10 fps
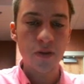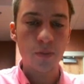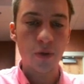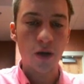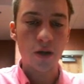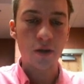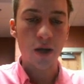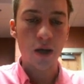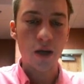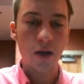but on
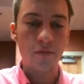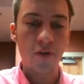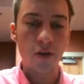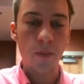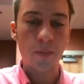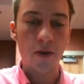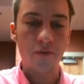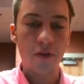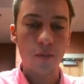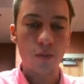uh, volume above
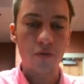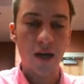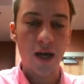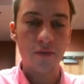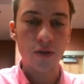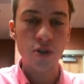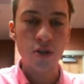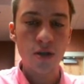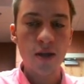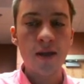the moving average,
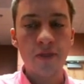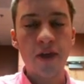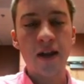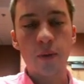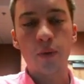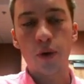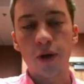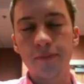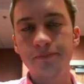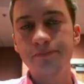then I would
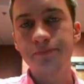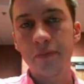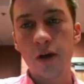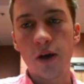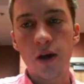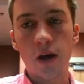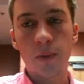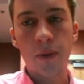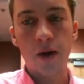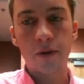worry uh,
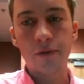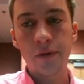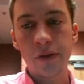about